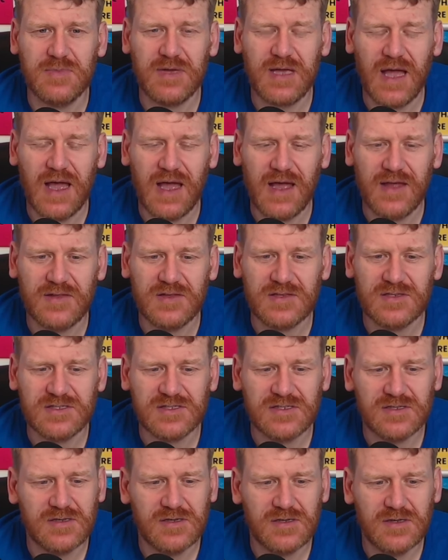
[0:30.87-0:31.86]
behind us
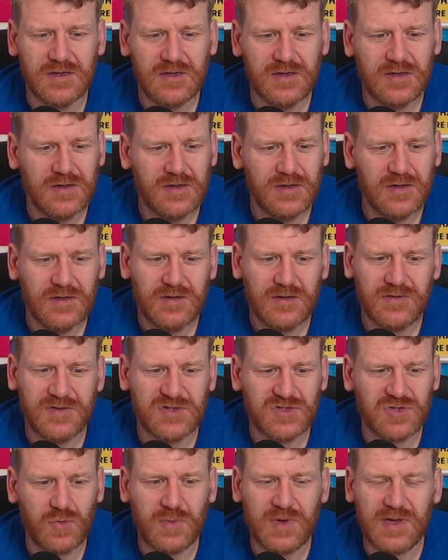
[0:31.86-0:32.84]
for
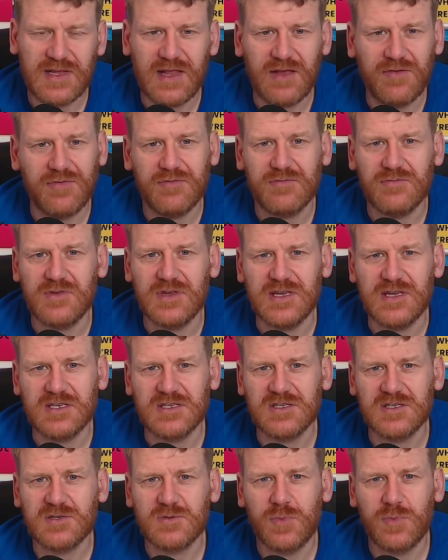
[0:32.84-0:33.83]
so many different reasons.